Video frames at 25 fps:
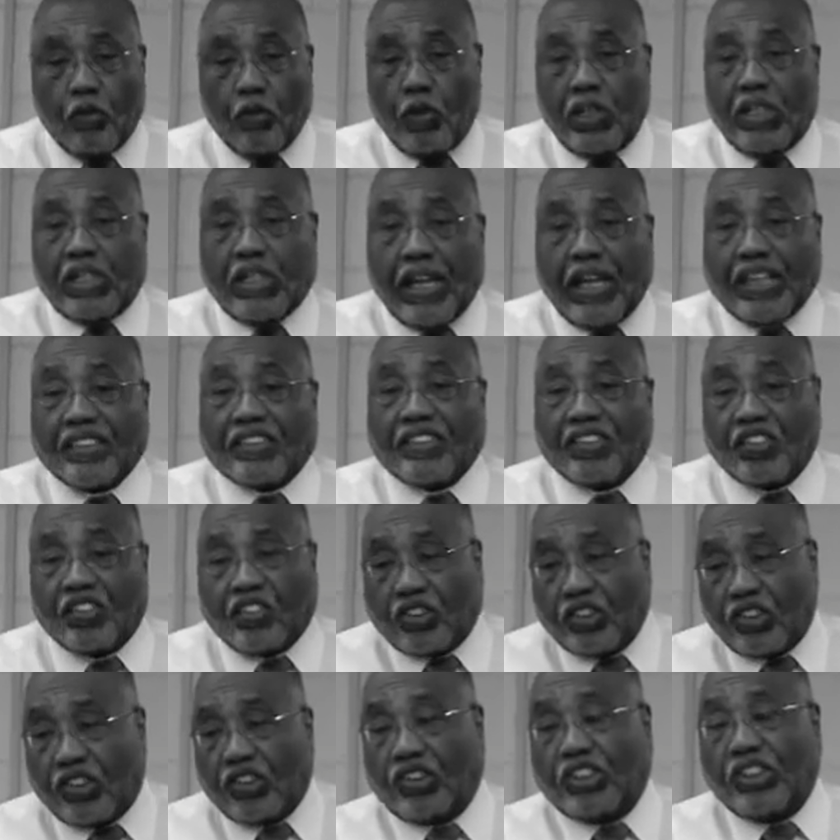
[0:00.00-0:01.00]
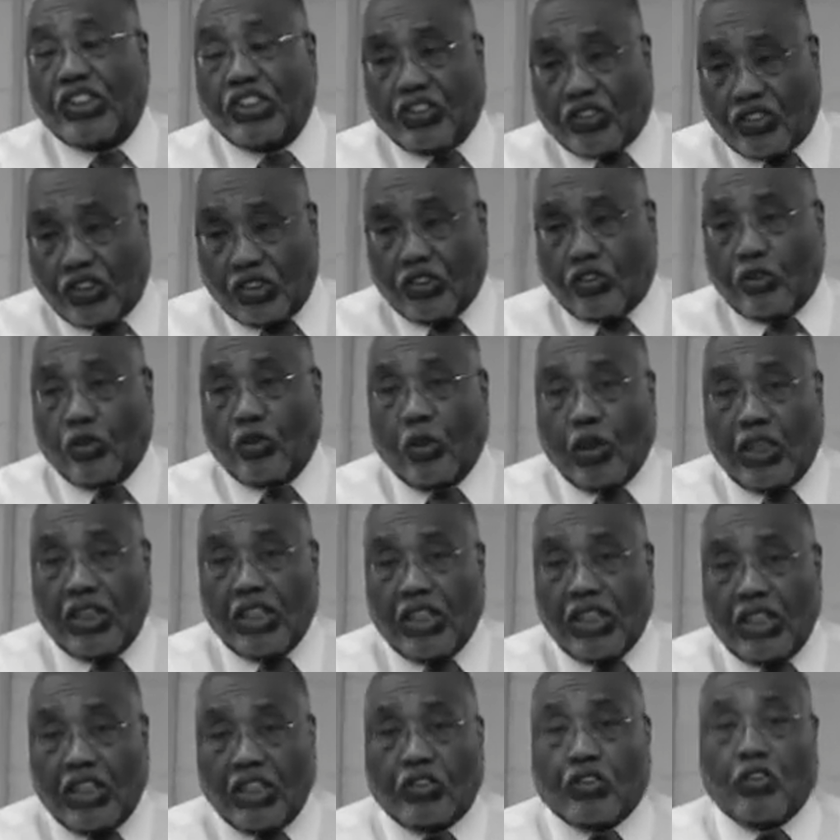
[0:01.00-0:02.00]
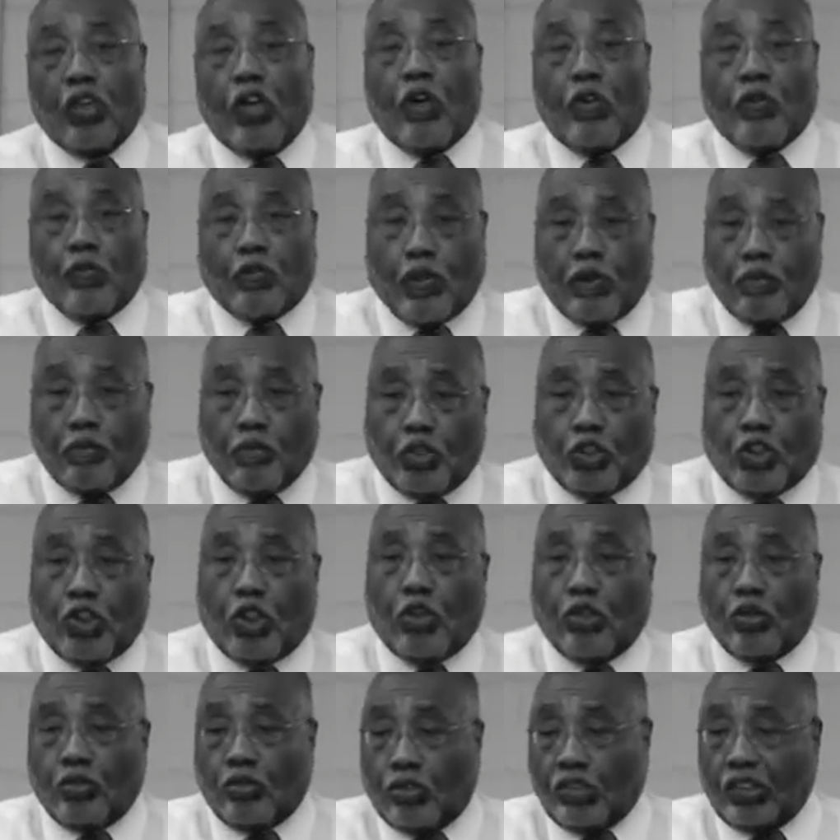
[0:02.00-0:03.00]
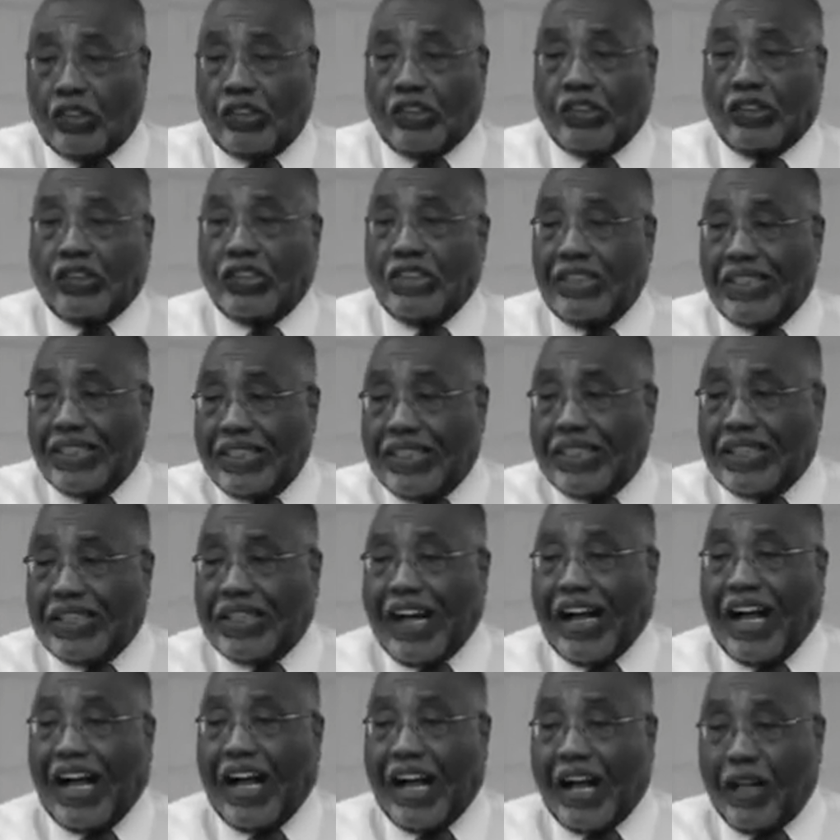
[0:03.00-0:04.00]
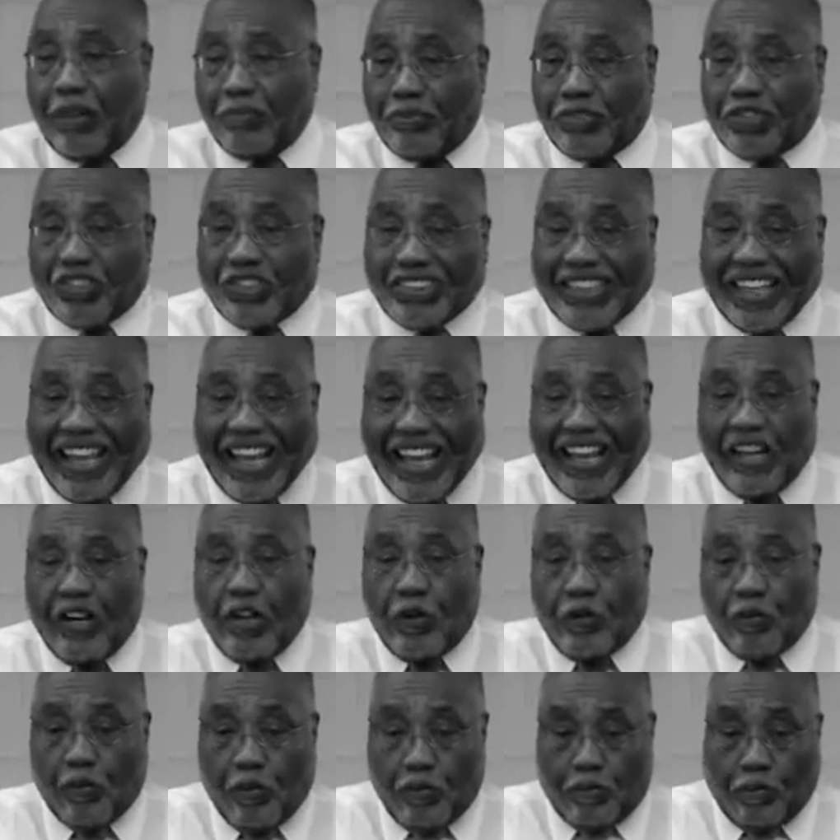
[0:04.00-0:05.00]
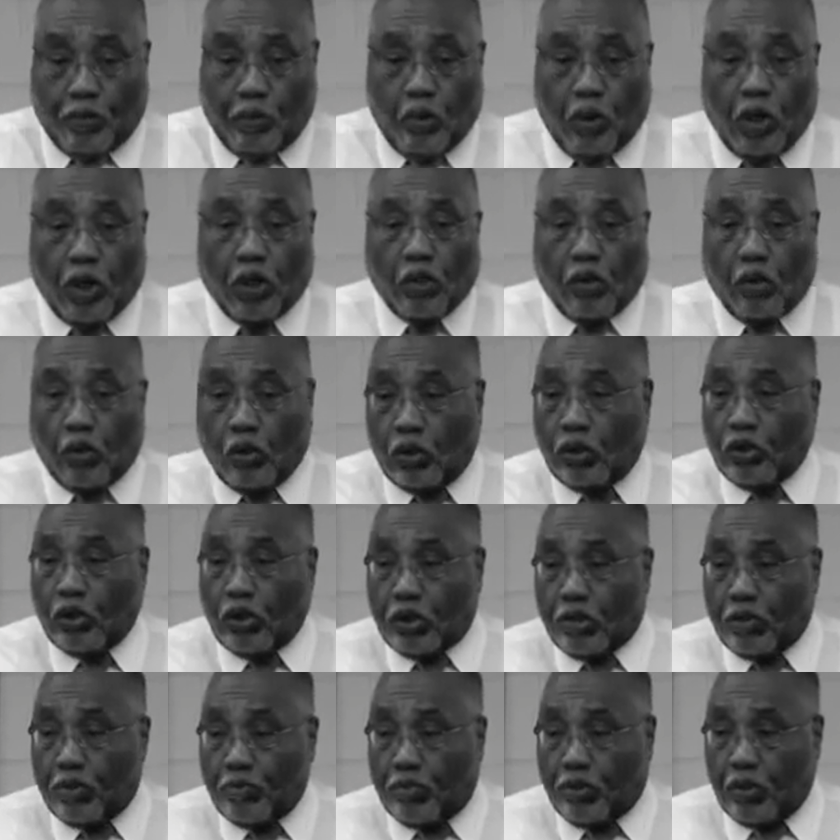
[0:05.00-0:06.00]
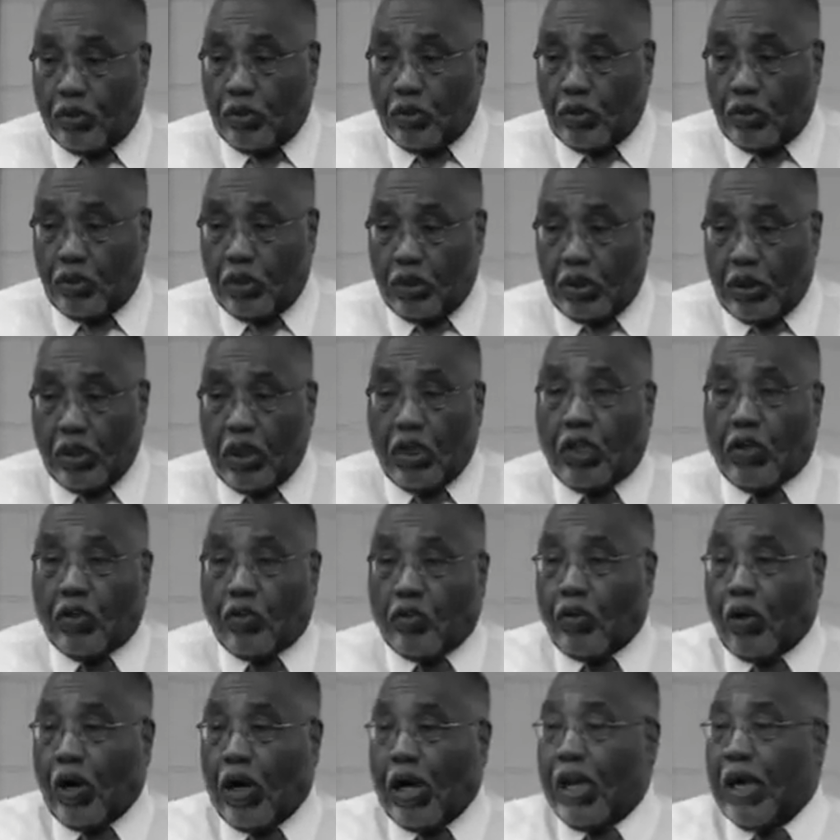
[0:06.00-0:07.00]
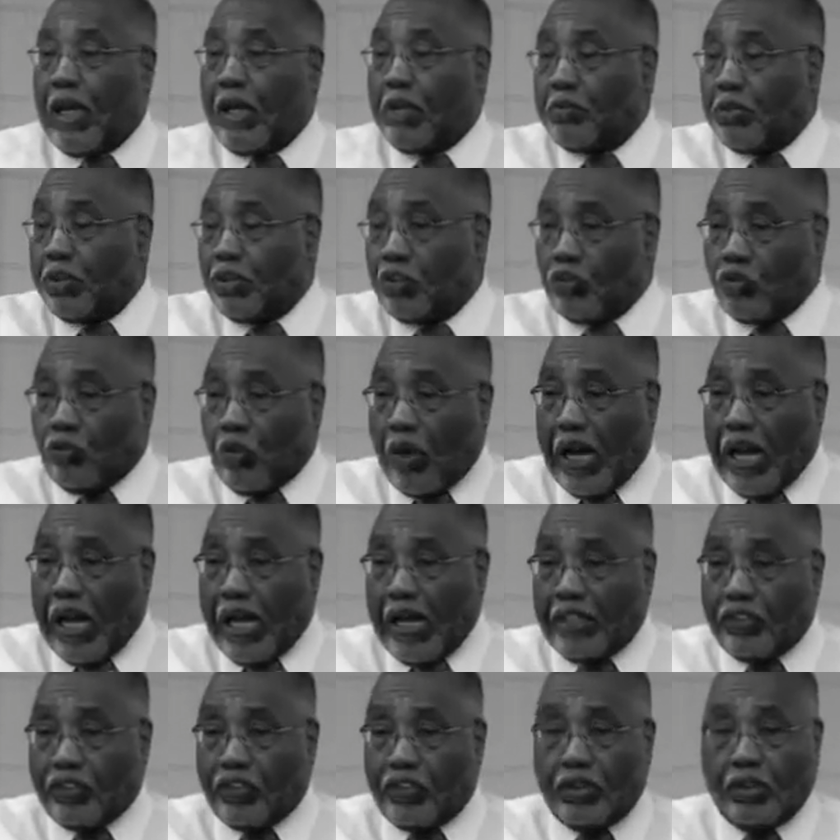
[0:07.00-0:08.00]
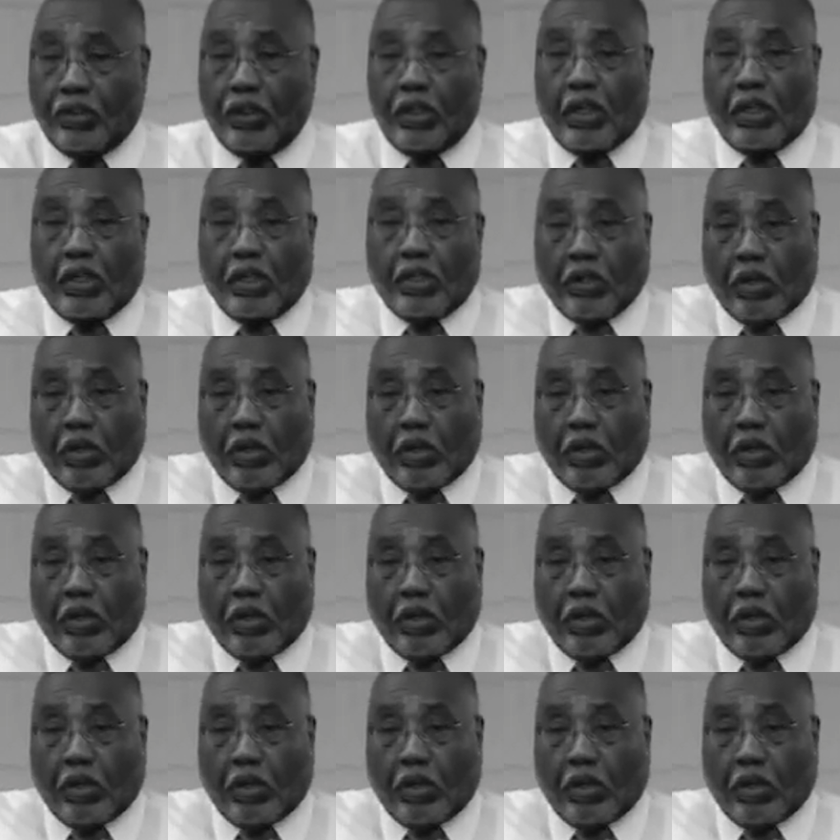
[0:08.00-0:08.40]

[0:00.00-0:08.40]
We got the statistics on this from Jersey City CompStat report on the computer. Crime is rising.